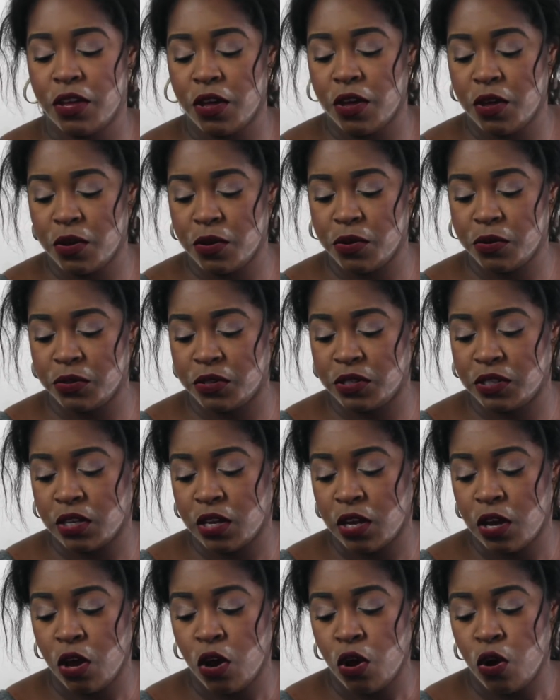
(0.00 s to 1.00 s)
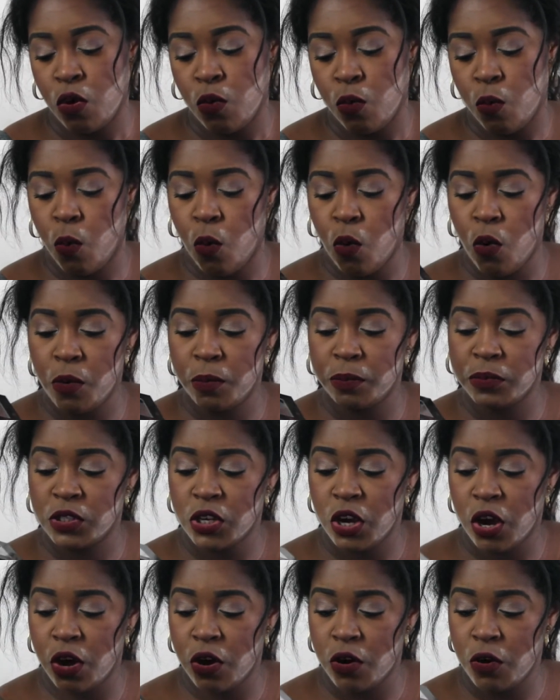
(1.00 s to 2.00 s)
use Warm
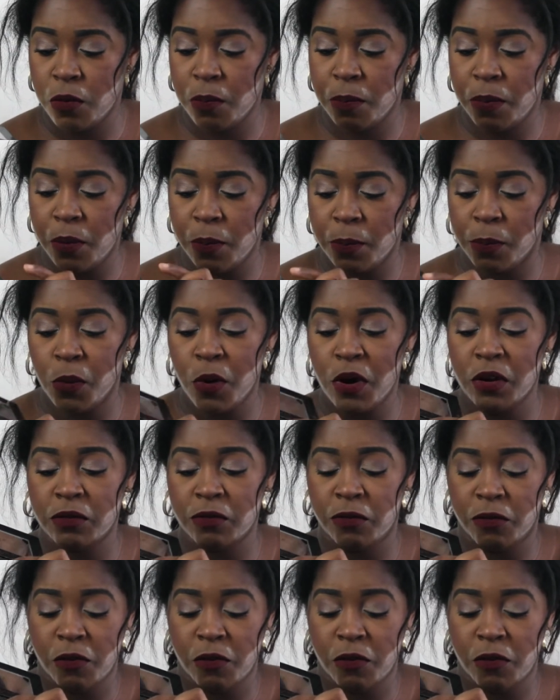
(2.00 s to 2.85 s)
Taupe, Buon